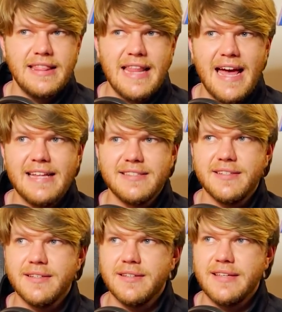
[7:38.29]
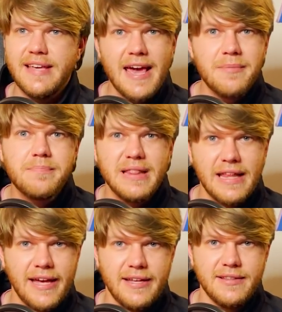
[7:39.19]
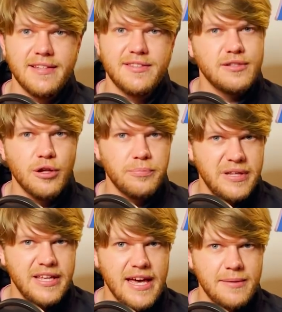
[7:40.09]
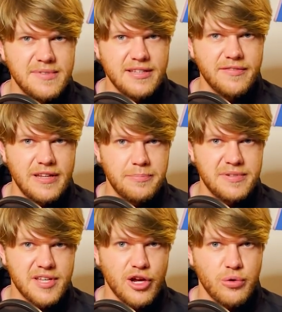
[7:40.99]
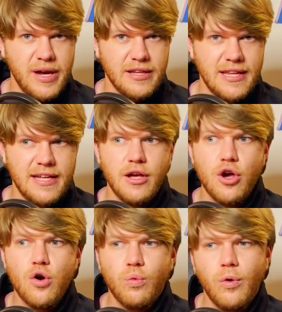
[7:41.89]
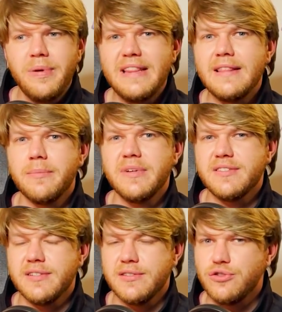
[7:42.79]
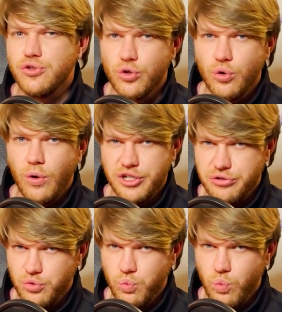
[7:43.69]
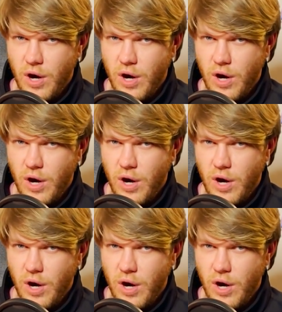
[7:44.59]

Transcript: land gameplay, that there's little mini games that developers can create on land, will be limited to Quadrant